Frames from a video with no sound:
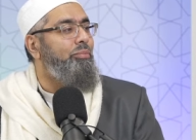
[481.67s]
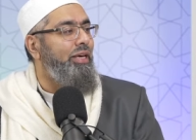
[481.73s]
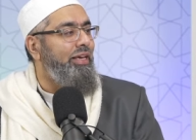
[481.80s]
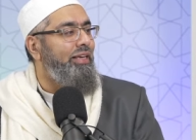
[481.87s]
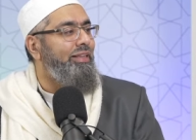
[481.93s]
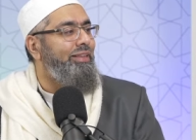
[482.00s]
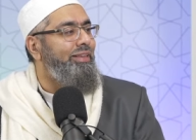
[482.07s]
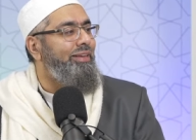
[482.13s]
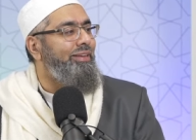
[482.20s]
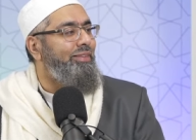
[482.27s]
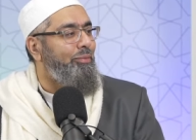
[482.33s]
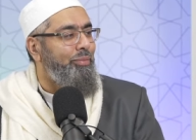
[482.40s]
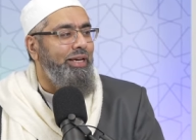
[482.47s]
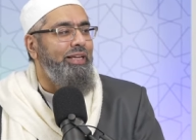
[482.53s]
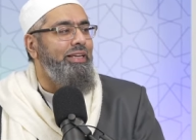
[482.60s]
big, the
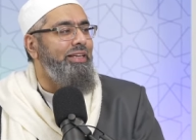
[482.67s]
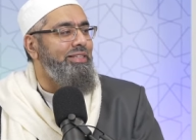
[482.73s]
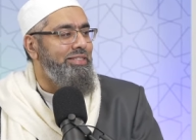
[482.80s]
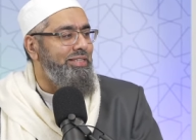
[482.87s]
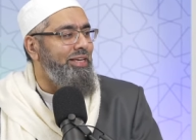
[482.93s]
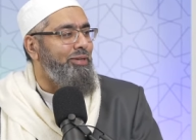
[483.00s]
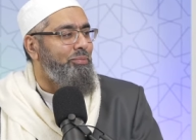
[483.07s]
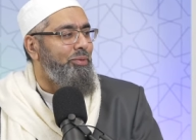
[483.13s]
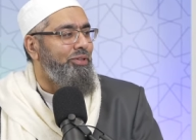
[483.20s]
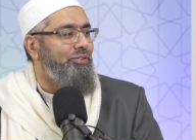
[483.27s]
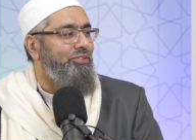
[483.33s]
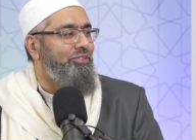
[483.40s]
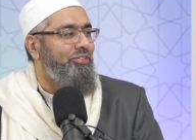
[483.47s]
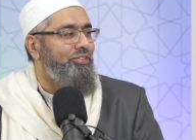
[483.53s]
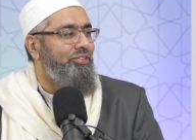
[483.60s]
beginning
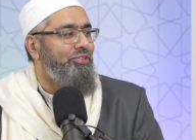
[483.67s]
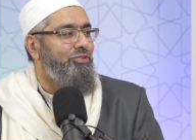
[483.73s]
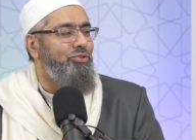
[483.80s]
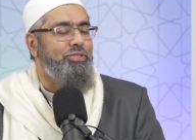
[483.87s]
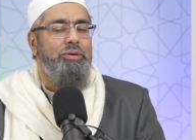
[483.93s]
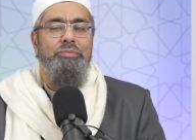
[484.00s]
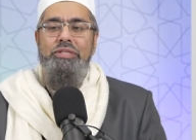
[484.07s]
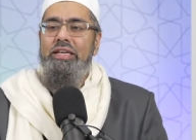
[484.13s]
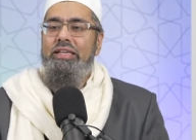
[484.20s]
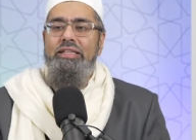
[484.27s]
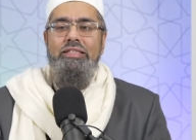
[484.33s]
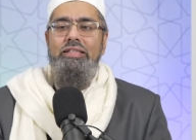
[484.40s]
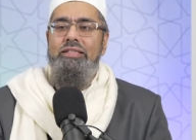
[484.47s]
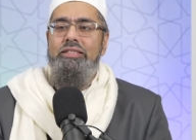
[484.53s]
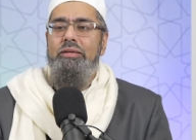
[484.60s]
statement. So some said
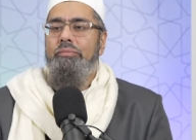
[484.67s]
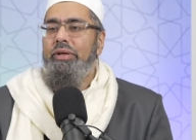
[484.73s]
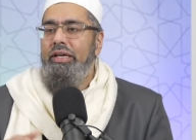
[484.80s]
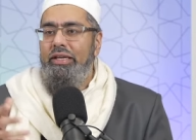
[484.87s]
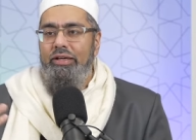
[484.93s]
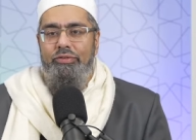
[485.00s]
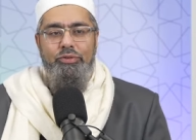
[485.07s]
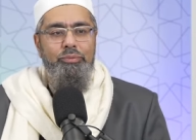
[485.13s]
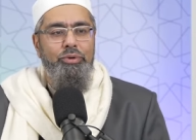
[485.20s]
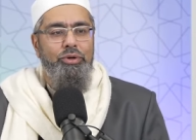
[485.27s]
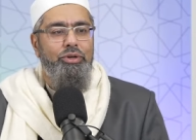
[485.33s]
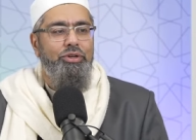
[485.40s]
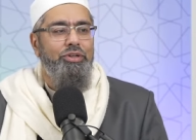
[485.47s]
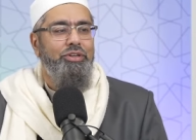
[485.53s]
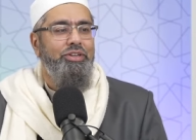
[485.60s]
it's just the beginning of the
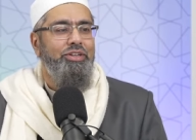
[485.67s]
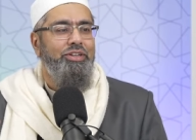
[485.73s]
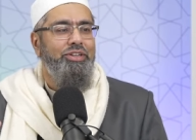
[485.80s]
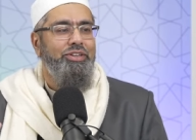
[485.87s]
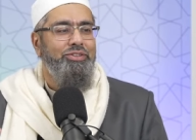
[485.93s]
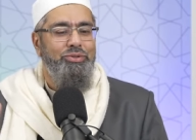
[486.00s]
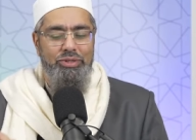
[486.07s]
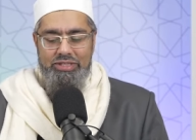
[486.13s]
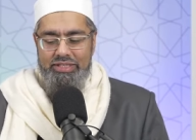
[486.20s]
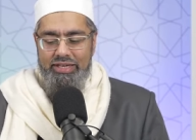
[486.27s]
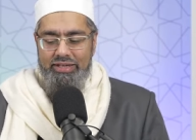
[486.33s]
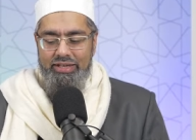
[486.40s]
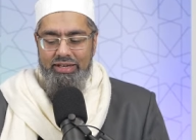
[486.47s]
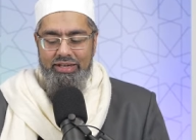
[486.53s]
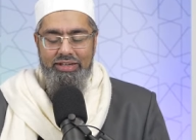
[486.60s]
book. So he
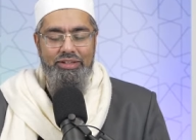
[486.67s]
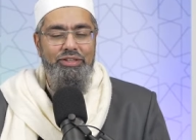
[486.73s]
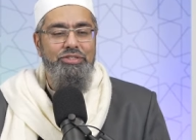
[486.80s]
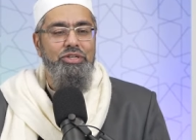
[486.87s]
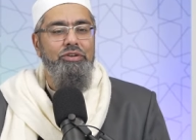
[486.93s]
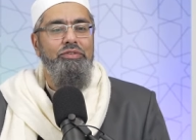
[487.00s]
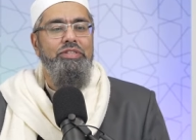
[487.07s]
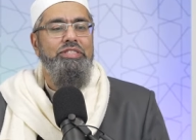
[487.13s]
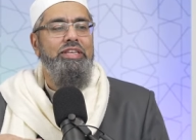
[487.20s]
said, the servant